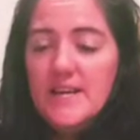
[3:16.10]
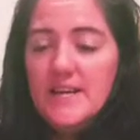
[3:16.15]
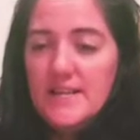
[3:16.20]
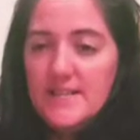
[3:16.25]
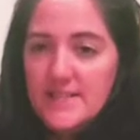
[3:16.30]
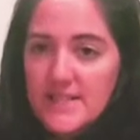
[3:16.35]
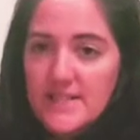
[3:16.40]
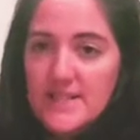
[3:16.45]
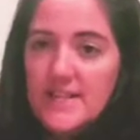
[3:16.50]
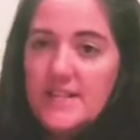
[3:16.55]

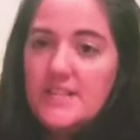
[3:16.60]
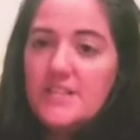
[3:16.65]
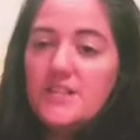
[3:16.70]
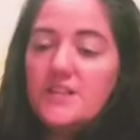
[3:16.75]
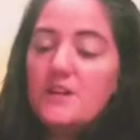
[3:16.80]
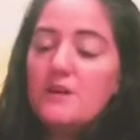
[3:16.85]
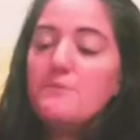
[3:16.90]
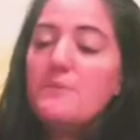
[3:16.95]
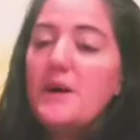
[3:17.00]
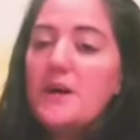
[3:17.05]
is
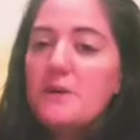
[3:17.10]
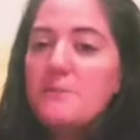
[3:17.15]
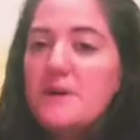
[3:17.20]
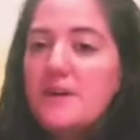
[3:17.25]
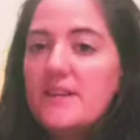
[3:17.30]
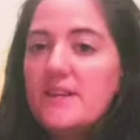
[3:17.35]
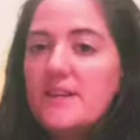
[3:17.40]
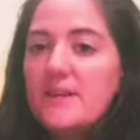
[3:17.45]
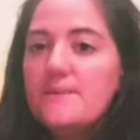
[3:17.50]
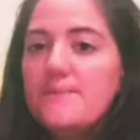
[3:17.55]
engaging your Pada
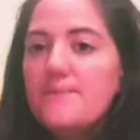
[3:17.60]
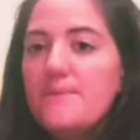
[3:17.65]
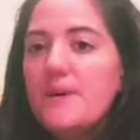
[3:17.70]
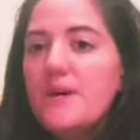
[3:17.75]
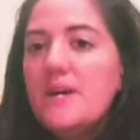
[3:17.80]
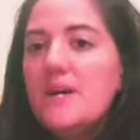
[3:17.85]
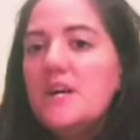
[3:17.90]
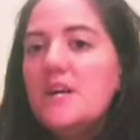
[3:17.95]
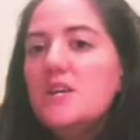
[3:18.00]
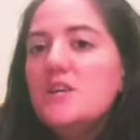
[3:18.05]
Bandha.
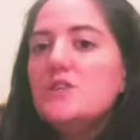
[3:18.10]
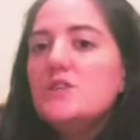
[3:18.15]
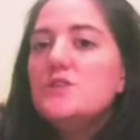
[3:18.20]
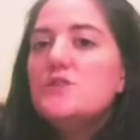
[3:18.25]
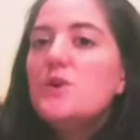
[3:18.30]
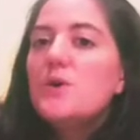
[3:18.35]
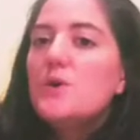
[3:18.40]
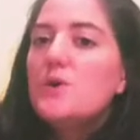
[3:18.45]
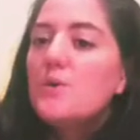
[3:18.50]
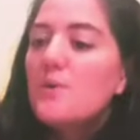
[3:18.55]

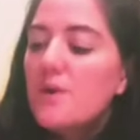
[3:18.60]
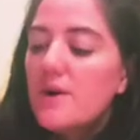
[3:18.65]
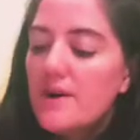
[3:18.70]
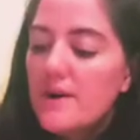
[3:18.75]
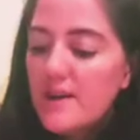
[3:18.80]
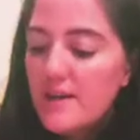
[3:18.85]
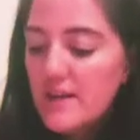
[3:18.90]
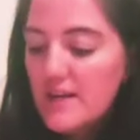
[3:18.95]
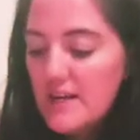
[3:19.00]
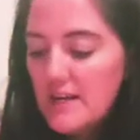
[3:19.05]
So
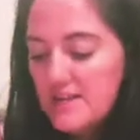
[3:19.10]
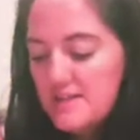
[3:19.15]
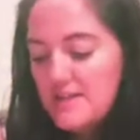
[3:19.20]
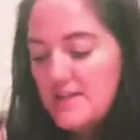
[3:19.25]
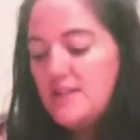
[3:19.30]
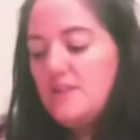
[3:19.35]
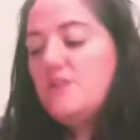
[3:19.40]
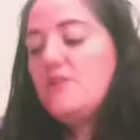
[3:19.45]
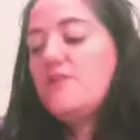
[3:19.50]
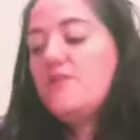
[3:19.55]
it's
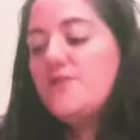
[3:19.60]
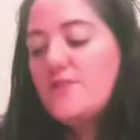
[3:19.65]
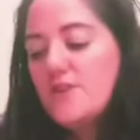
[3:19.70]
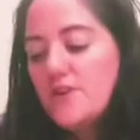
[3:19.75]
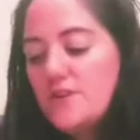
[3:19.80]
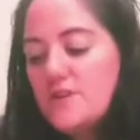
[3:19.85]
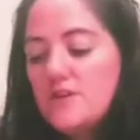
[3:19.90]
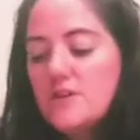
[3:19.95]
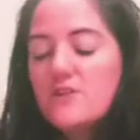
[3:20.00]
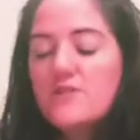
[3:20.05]
in your
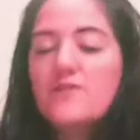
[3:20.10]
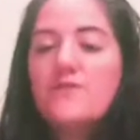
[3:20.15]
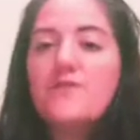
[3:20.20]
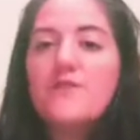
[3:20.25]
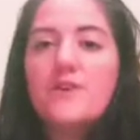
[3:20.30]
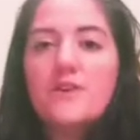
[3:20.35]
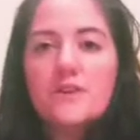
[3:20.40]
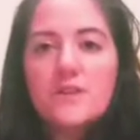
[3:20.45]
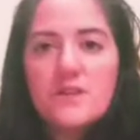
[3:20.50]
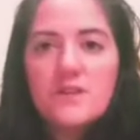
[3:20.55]

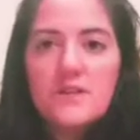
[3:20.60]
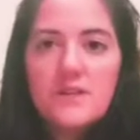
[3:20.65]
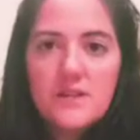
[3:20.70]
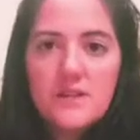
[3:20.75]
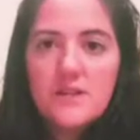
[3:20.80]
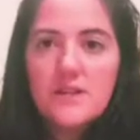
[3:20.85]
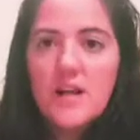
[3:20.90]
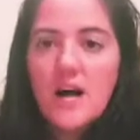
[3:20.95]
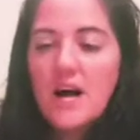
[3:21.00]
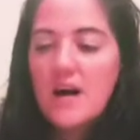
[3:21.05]
foot
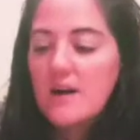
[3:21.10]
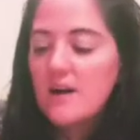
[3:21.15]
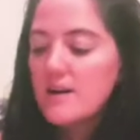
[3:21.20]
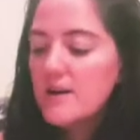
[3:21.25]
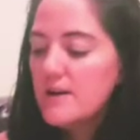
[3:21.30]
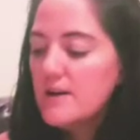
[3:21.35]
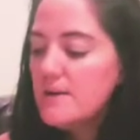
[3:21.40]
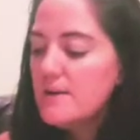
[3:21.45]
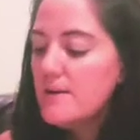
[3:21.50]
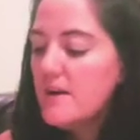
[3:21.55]
lock.
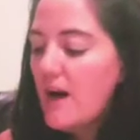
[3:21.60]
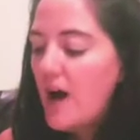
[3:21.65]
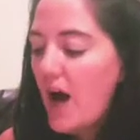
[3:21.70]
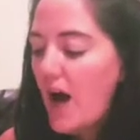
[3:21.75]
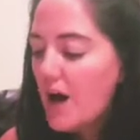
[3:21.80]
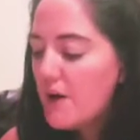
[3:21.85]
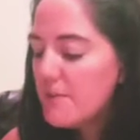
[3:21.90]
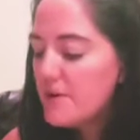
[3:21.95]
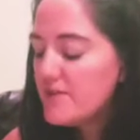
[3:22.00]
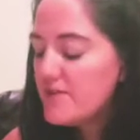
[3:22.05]

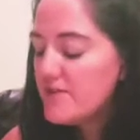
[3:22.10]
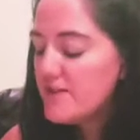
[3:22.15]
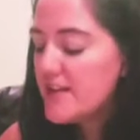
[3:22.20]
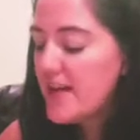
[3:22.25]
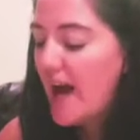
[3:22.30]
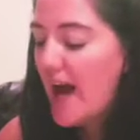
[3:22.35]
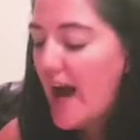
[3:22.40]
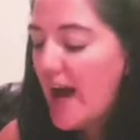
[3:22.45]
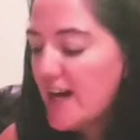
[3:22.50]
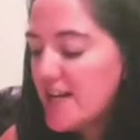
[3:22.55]
However, the
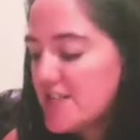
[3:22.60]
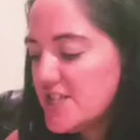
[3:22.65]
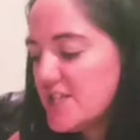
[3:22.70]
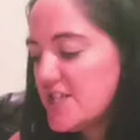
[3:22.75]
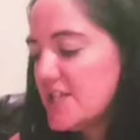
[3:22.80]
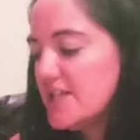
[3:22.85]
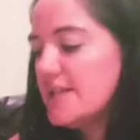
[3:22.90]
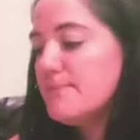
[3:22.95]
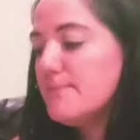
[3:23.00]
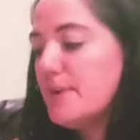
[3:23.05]

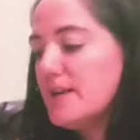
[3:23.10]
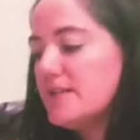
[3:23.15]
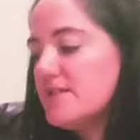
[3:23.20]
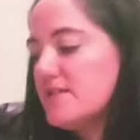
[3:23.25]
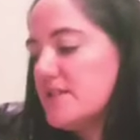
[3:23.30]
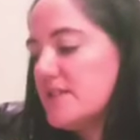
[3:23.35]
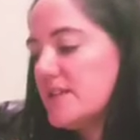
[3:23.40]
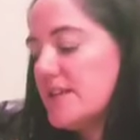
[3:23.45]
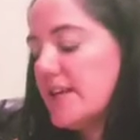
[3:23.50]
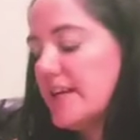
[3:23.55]
action and the
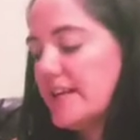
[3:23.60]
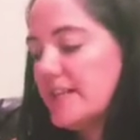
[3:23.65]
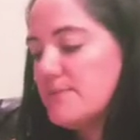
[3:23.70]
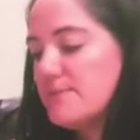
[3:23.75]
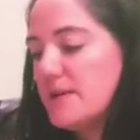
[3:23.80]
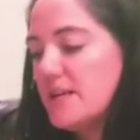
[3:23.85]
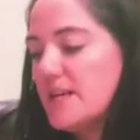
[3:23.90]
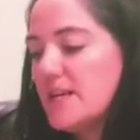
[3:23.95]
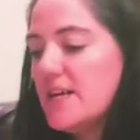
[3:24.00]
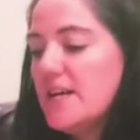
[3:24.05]
muscle
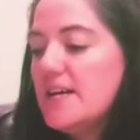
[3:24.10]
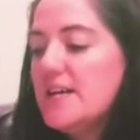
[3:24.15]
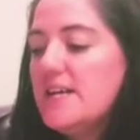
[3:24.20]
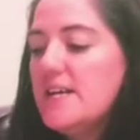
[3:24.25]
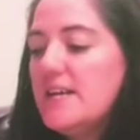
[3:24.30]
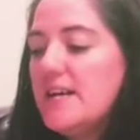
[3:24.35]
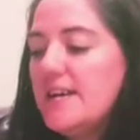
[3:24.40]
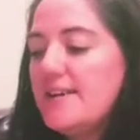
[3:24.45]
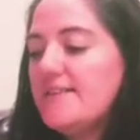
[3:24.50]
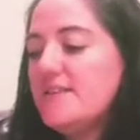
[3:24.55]
engagement
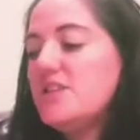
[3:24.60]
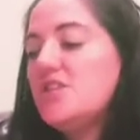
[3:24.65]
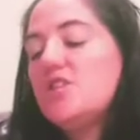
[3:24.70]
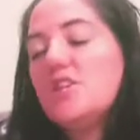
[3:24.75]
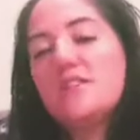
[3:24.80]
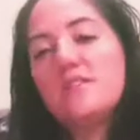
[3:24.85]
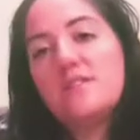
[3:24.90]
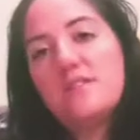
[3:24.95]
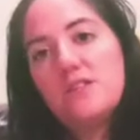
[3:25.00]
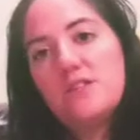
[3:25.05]
isn't
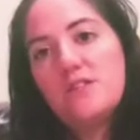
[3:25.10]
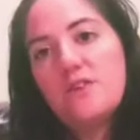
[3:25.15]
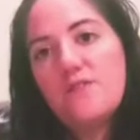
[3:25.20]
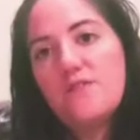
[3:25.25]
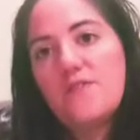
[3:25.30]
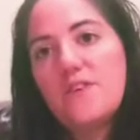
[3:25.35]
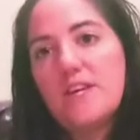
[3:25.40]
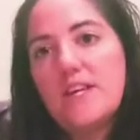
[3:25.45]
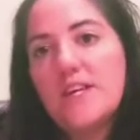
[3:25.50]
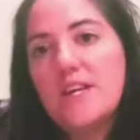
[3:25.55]
just in your
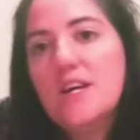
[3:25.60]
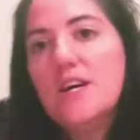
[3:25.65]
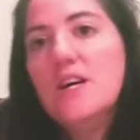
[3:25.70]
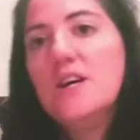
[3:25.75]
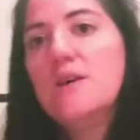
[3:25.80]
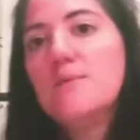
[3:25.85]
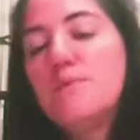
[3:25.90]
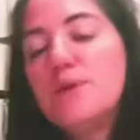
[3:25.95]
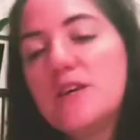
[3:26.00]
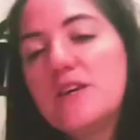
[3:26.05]
feet,
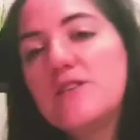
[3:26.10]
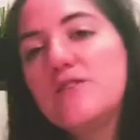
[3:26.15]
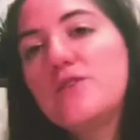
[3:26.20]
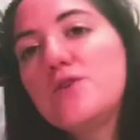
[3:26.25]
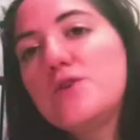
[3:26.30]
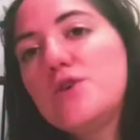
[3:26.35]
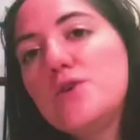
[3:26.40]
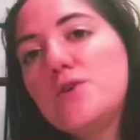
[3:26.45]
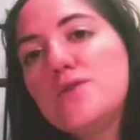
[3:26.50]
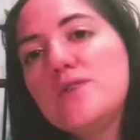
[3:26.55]
because you're
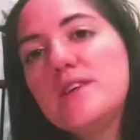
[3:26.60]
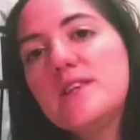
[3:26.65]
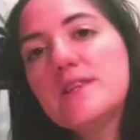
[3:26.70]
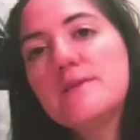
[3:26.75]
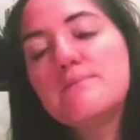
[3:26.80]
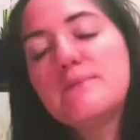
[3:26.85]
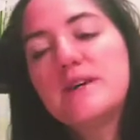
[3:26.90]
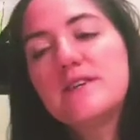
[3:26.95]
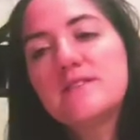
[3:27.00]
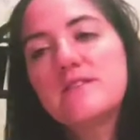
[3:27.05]
using the
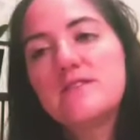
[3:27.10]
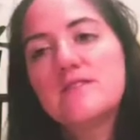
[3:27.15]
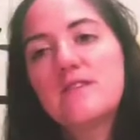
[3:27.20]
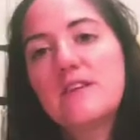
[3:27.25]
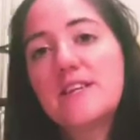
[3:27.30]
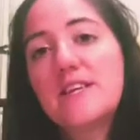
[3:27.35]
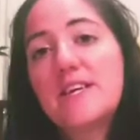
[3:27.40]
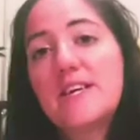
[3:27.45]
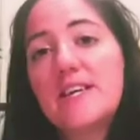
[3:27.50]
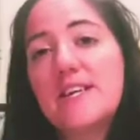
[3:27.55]
muscles
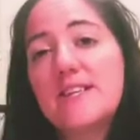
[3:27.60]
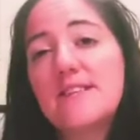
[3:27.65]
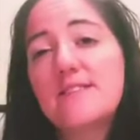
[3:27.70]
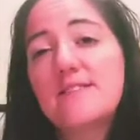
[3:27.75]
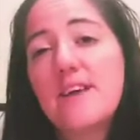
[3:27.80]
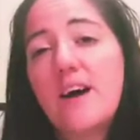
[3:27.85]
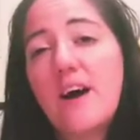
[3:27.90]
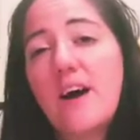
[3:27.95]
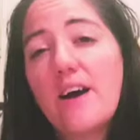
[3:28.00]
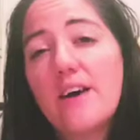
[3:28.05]
on the
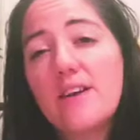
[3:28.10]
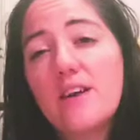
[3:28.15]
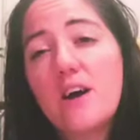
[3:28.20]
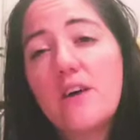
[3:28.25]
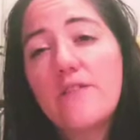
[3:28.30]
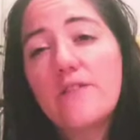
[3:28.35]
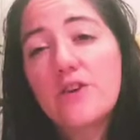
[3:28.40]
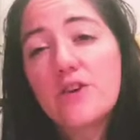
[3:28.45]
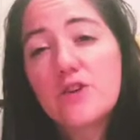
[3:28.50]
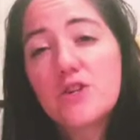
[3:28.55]
inside
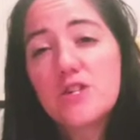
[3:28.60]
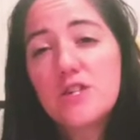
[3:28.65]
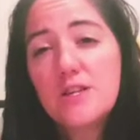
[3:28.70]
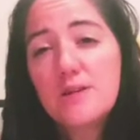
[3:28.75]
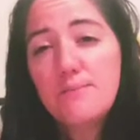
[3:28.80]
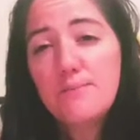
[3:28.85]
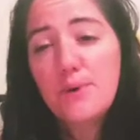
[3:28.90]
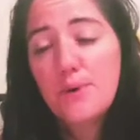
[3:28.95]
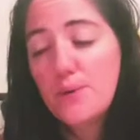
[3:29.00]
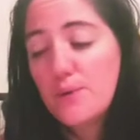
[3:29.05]
of your
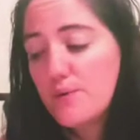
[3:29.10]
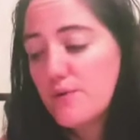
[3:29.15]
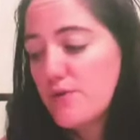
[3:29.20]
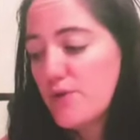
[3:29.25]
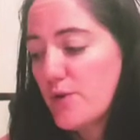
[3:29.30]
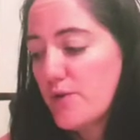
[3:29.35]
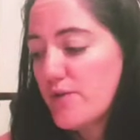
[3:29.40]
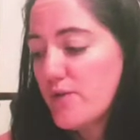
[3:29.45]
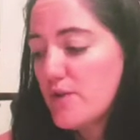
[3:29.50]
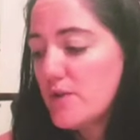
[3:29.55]
shin bone.
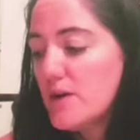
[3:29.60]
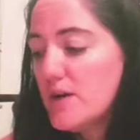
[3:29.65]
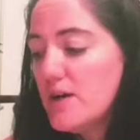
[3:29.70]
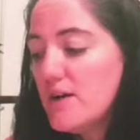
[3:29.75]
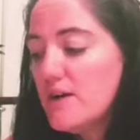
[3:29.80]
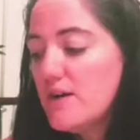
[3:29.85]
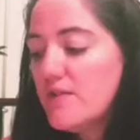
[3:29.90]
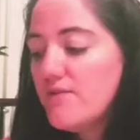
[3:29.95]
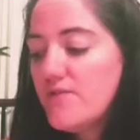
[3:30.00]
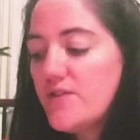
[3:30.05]
So if you
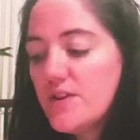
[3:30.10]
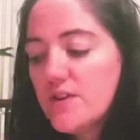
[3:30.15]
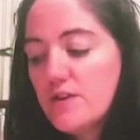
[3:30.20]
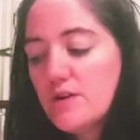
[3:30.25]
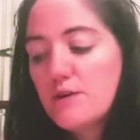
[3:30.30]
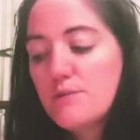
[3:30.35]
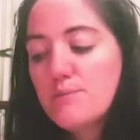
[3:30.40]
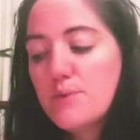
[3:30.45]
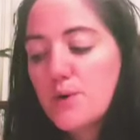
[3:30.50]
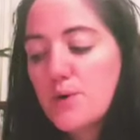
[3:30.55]
feel
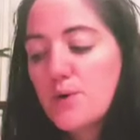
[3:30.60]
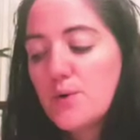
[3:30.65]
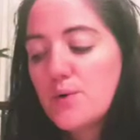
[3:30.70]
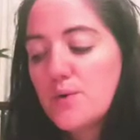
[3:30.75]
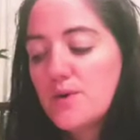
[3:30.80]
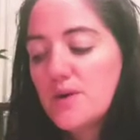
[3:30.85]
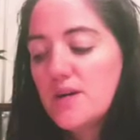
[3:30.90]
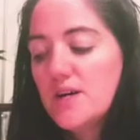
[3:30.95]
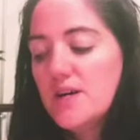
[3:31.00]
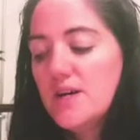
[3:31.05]
your
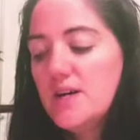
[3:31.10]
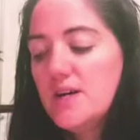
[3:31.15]
bone,